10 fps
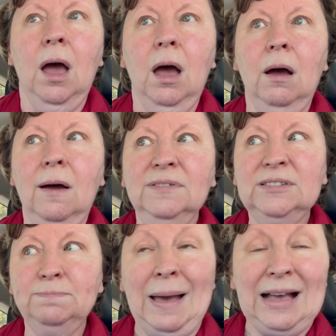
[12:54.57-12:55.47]
of
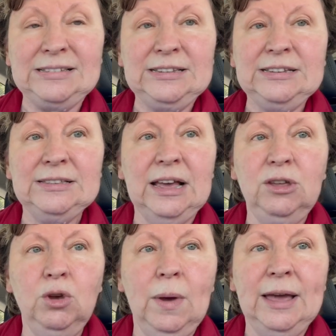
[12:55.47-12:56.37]
spices that
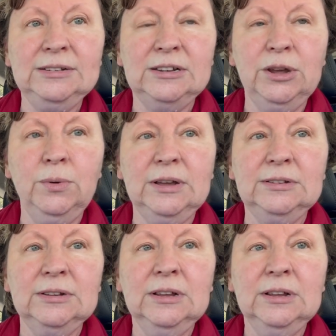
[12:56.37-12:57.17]
you add to it,